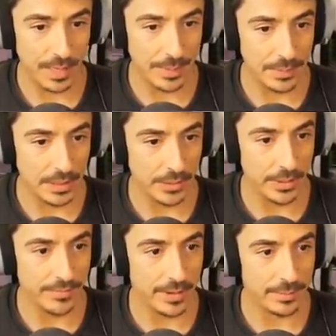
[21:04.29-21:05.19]

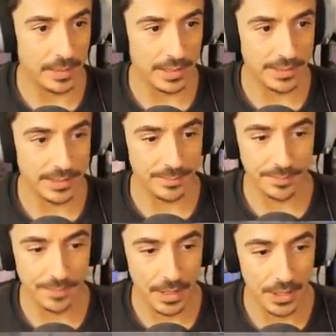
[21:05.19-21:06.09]
Absolutely fabulous.
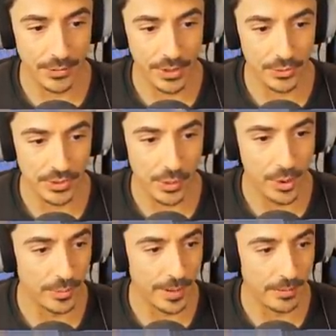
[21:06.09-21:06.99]
I know I always go
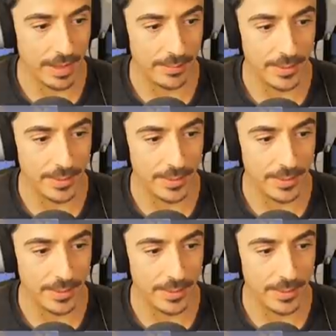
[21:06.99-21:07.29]
on about that,